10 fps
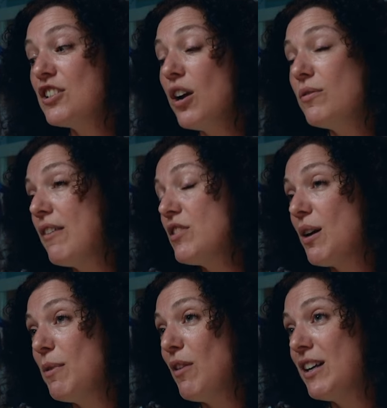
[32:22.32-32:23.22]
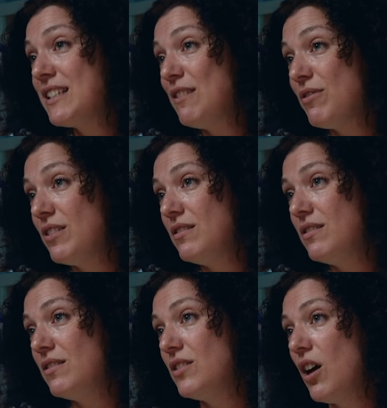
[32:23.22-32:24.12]
I don't. Every time I write, it's different.
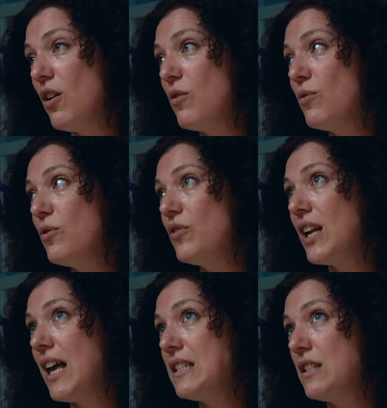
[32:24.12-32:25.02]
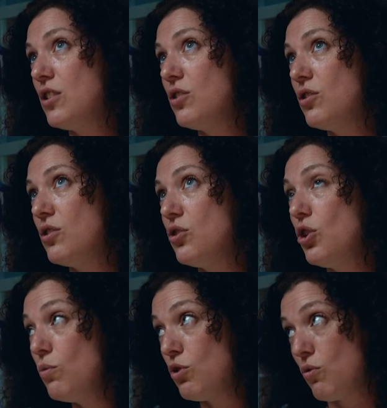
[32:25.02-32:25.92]
So the last
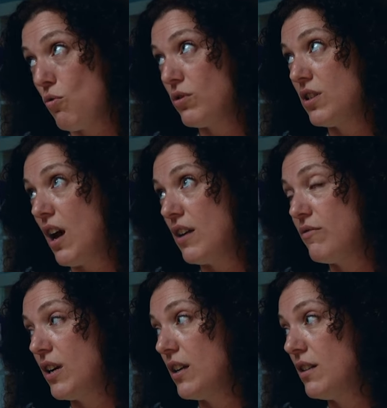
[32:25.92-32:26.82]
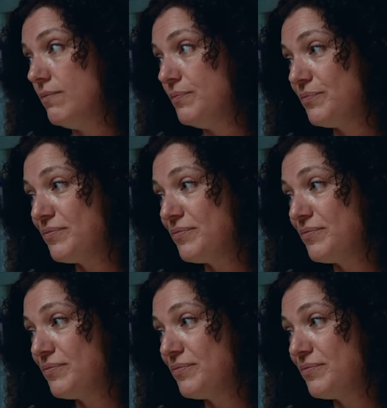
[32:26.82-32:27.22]
two shorts that I've written,